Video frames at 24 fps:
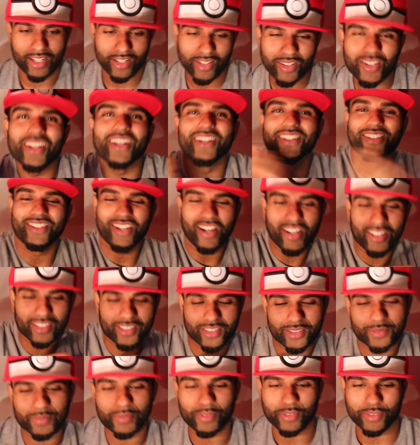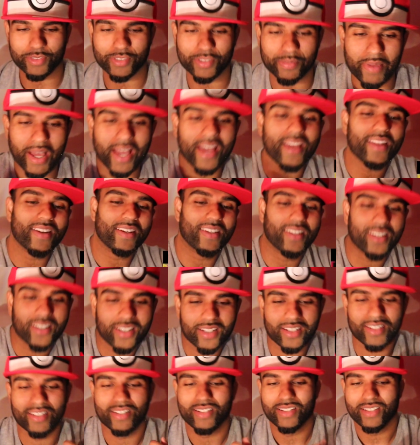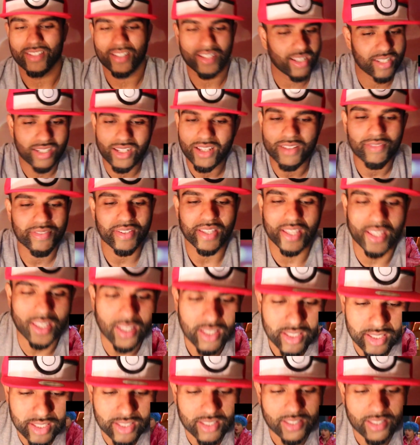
Look at the dance moves, man. I love it.